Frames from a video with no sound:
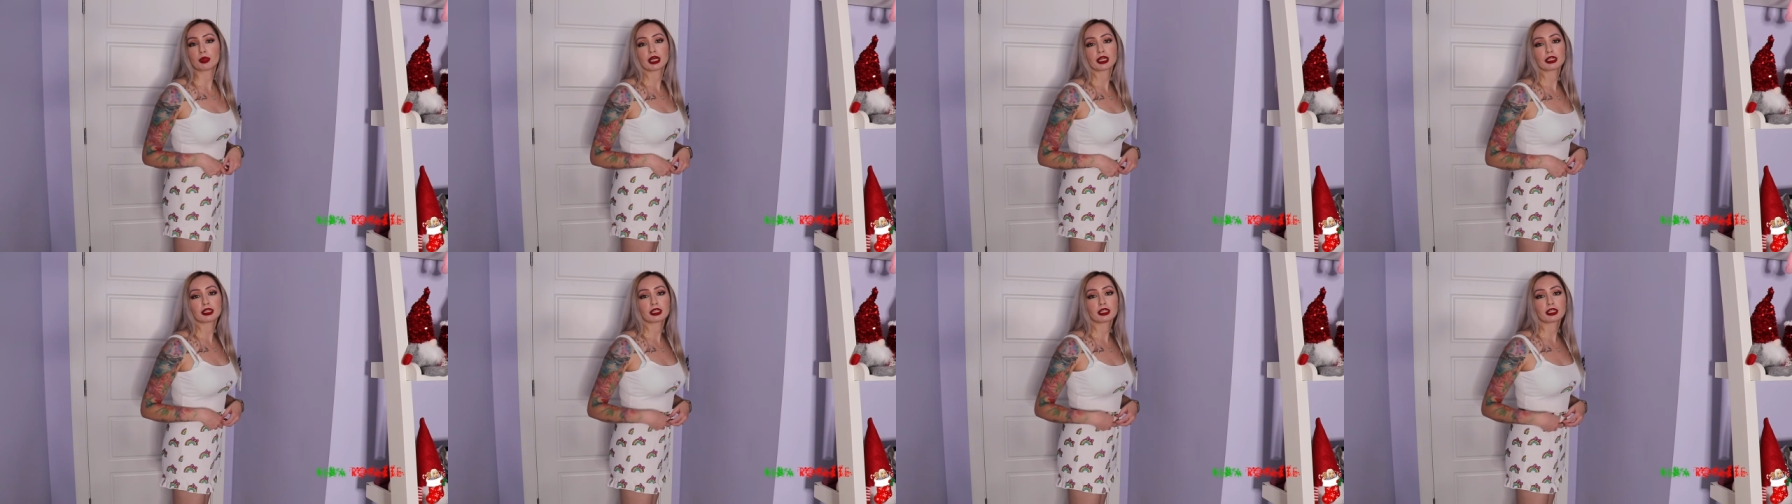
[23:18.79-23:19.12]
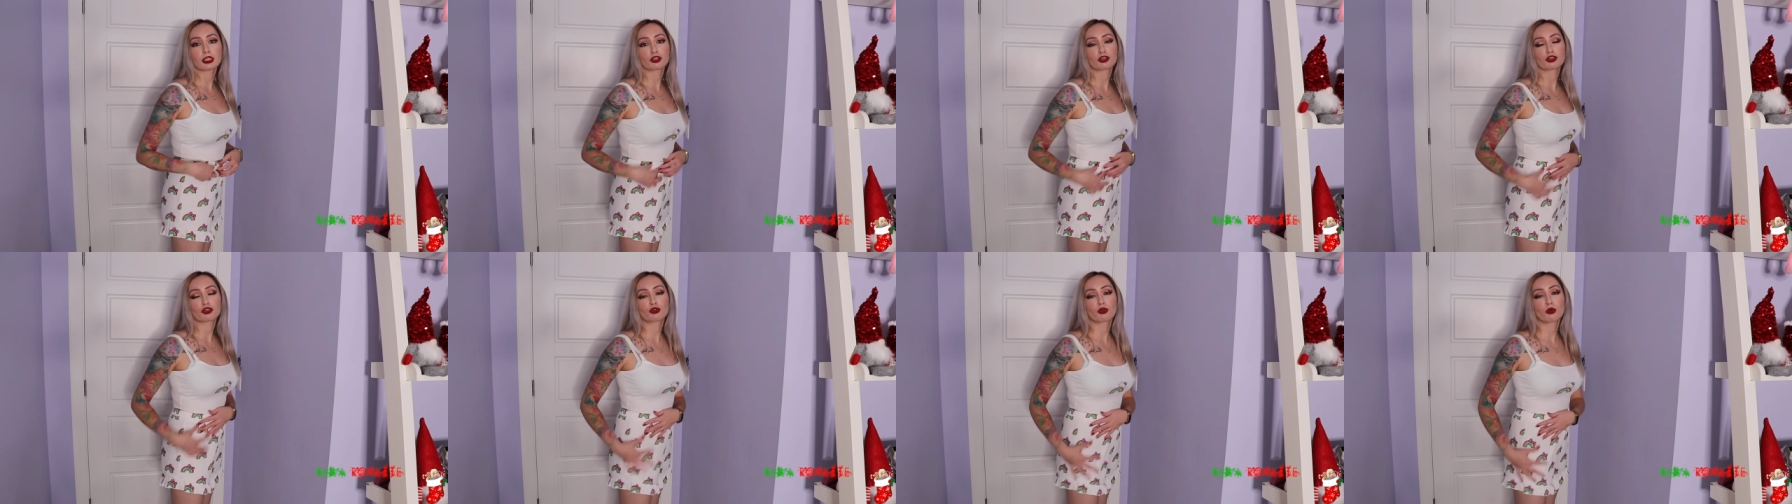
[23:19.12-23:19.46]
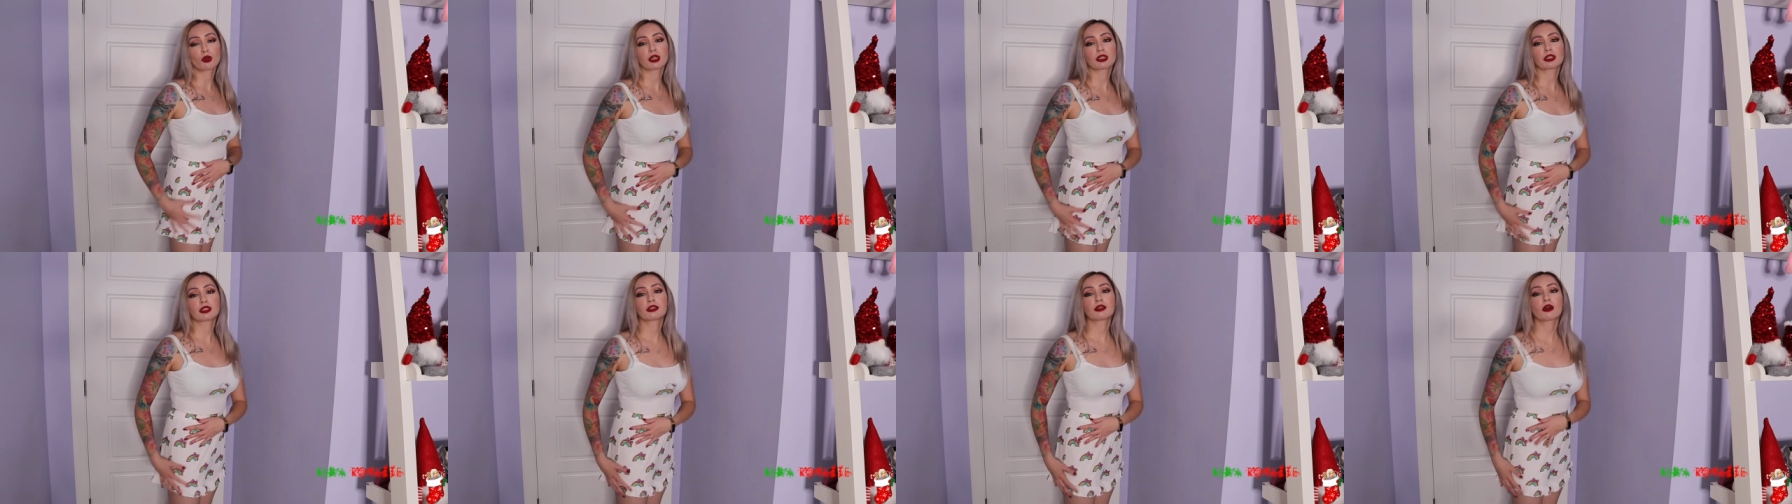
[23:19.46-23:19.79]
but the
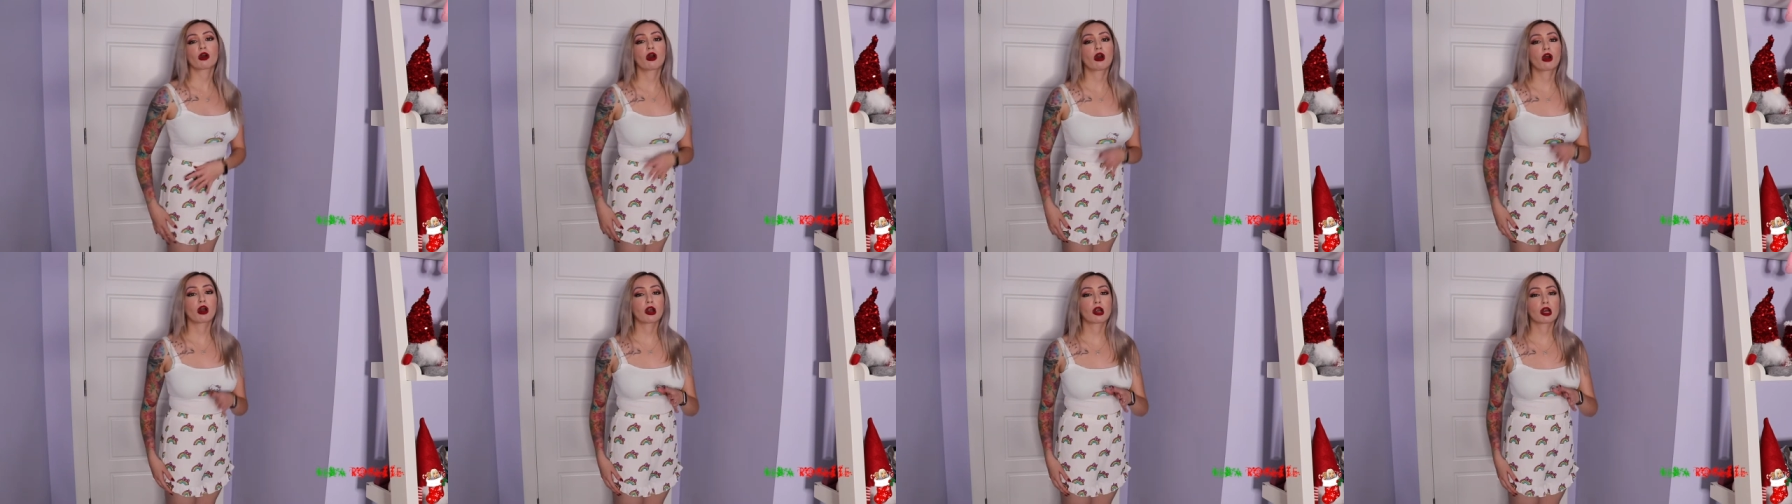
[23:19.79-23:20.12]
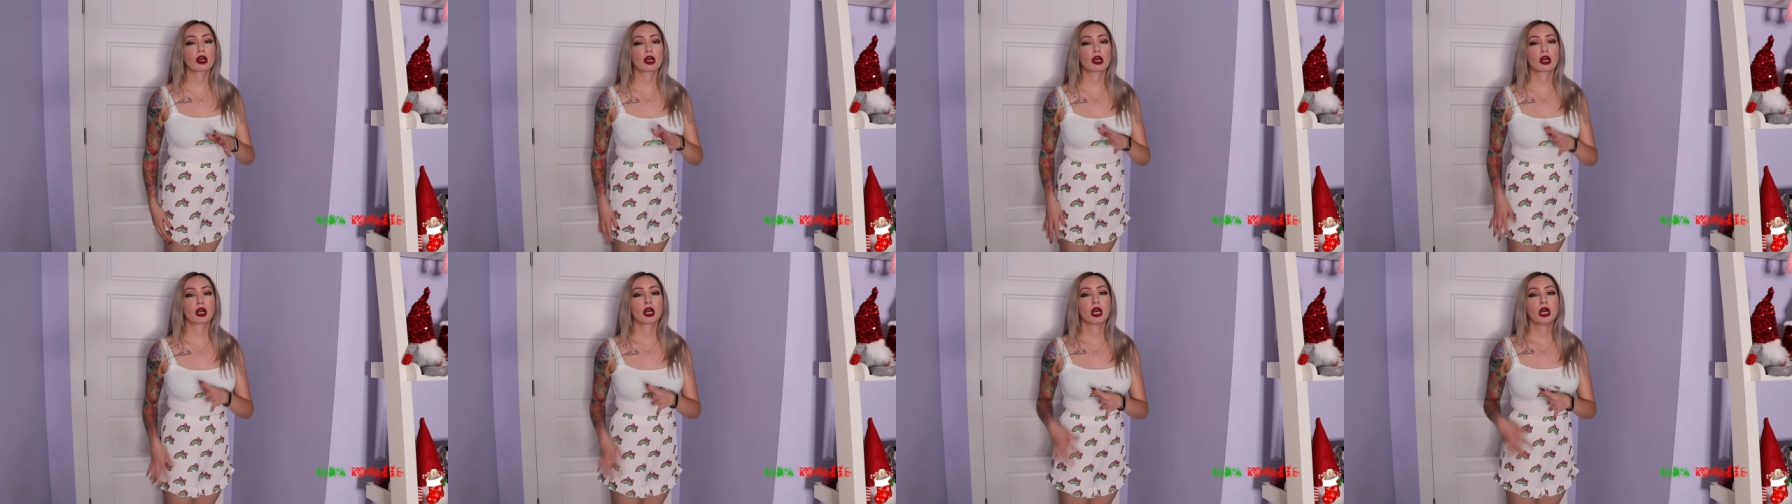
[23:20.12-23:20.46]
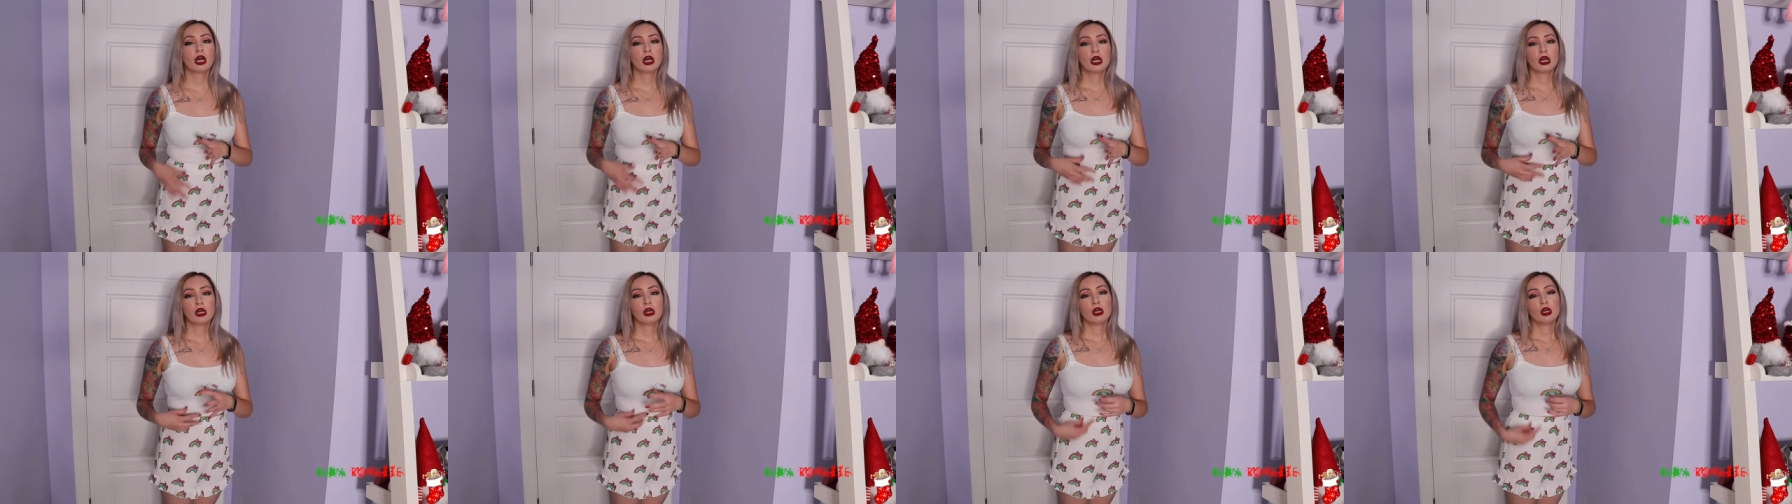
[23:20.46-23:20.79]
shorts are,
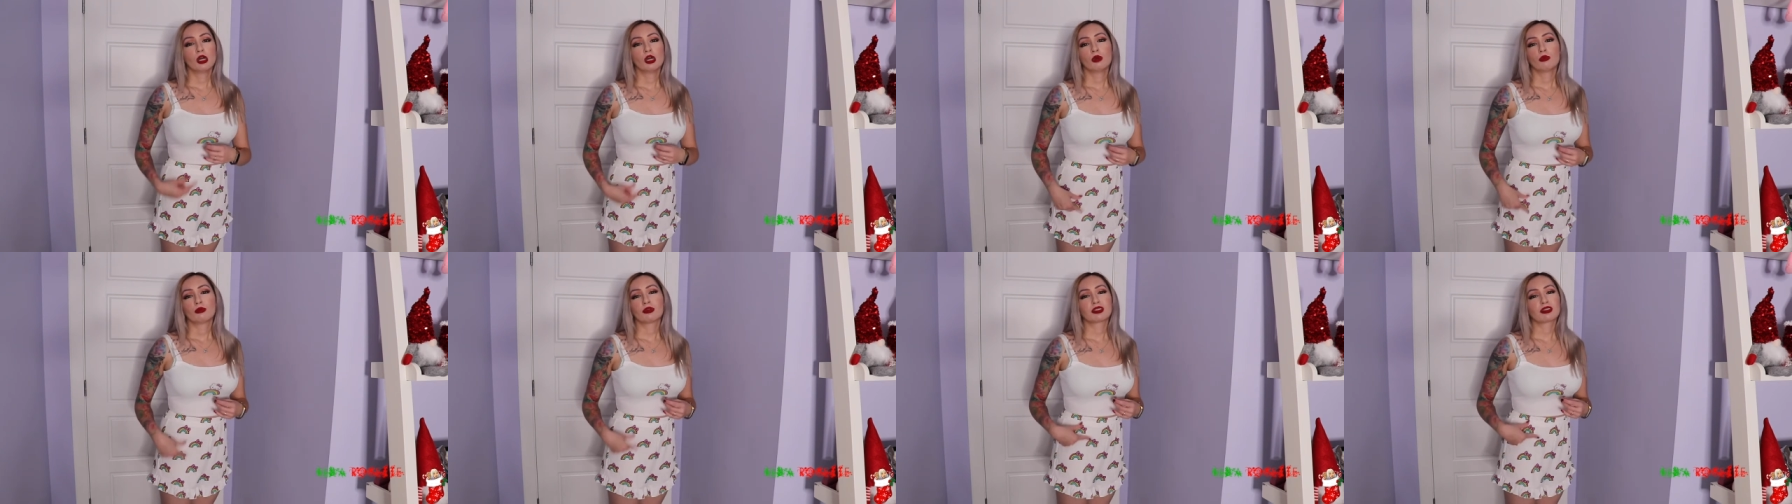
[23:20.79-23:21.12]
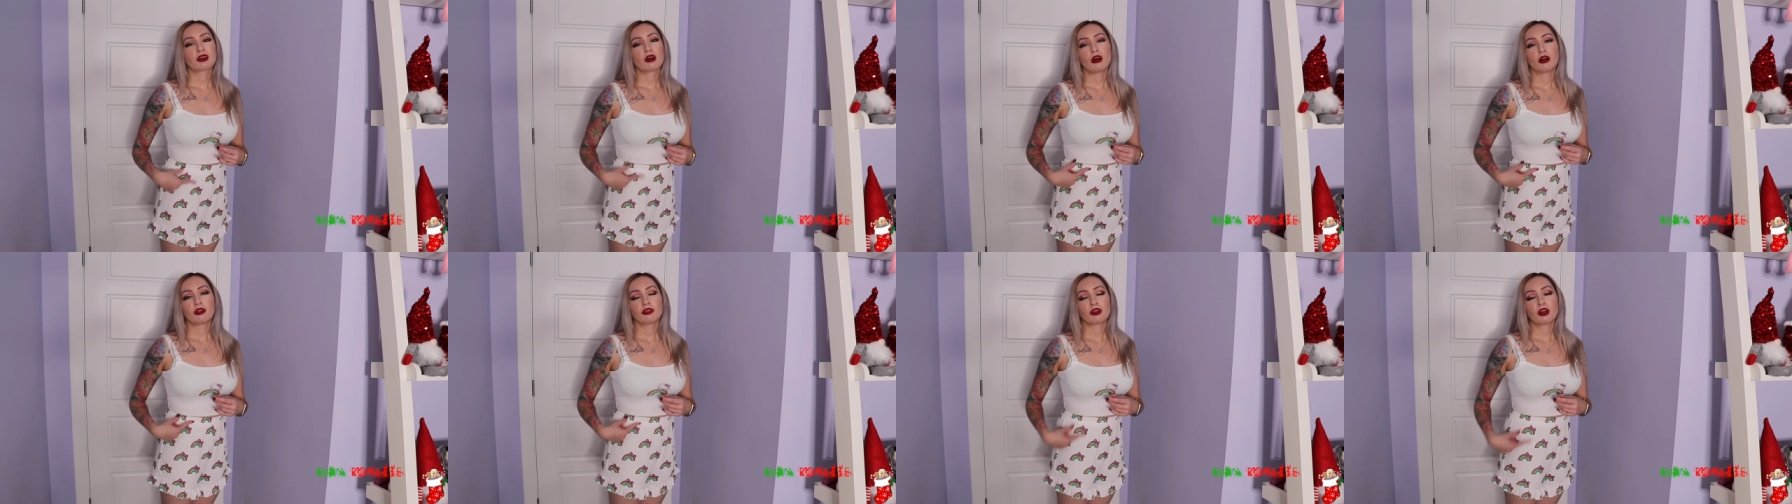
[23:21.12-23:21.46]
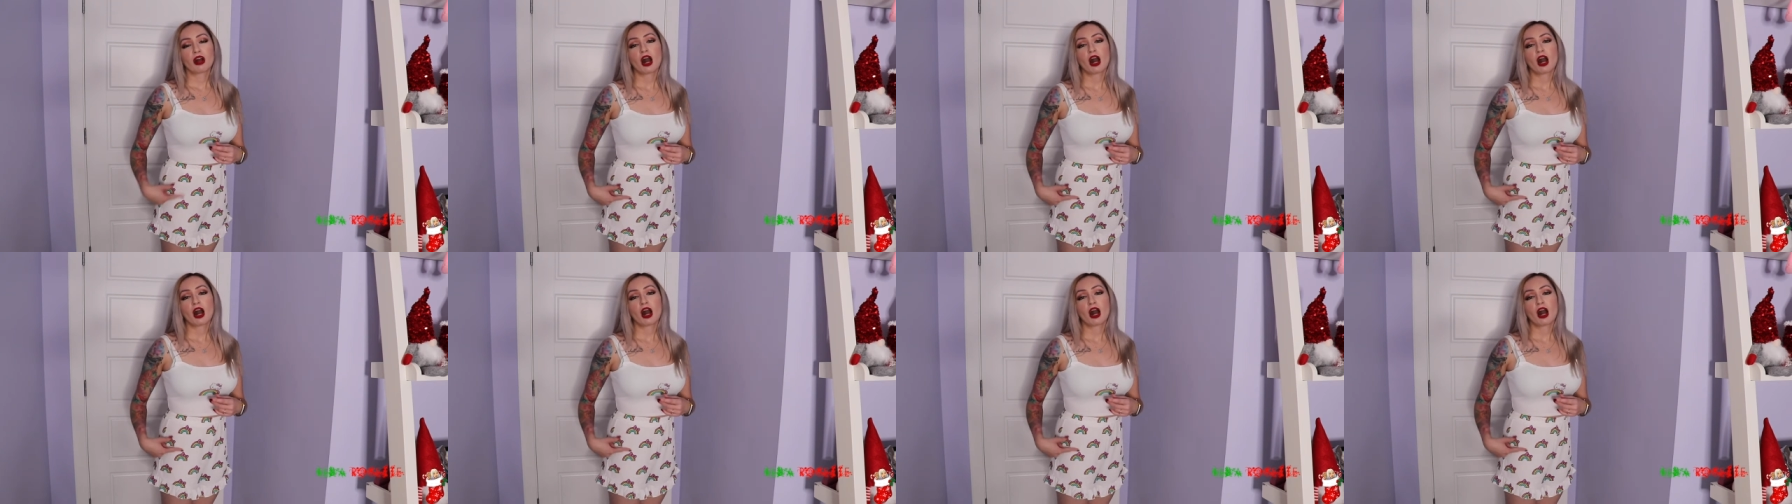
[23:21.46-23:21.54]
what's it called?